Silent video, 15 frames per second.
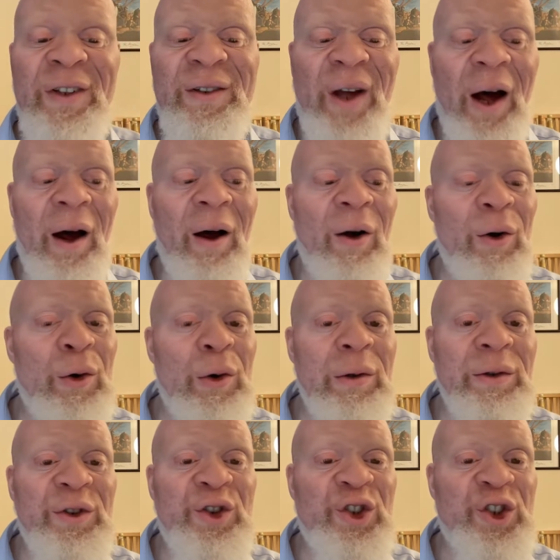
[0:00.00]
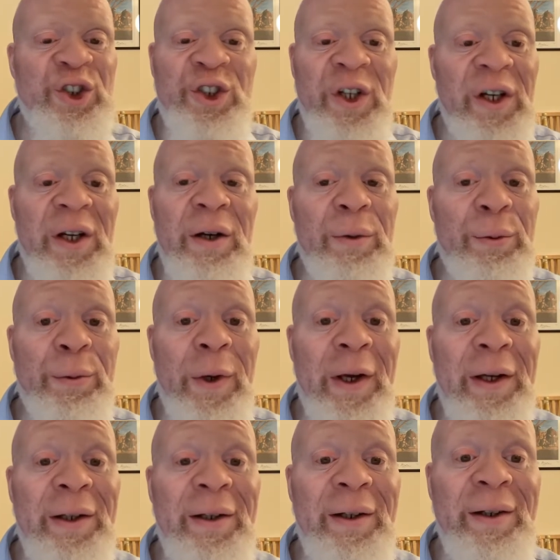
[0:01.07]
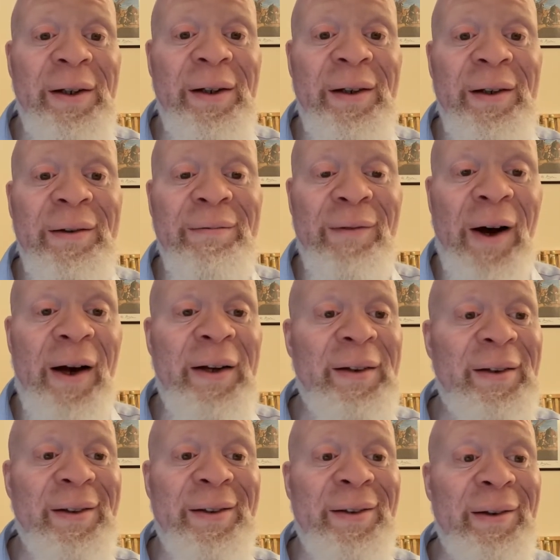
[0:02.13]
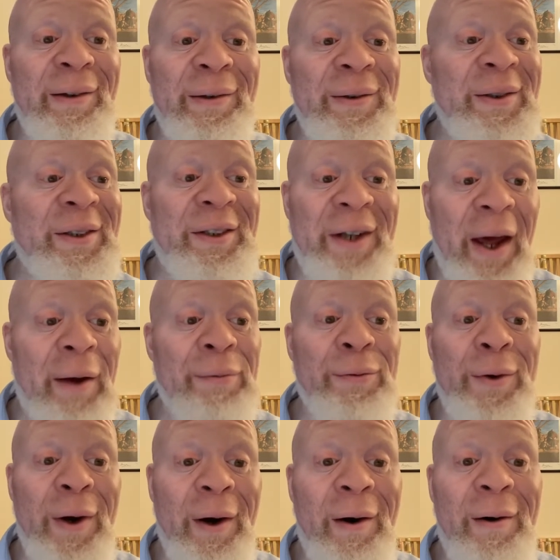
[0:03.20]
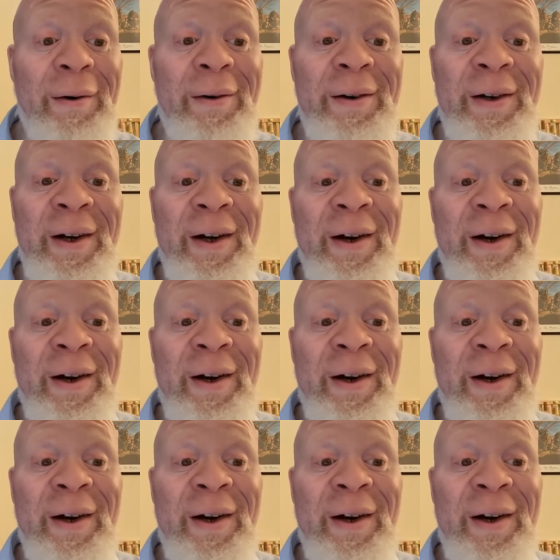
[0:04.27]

the whole Gia thing, right? This little deaf girl,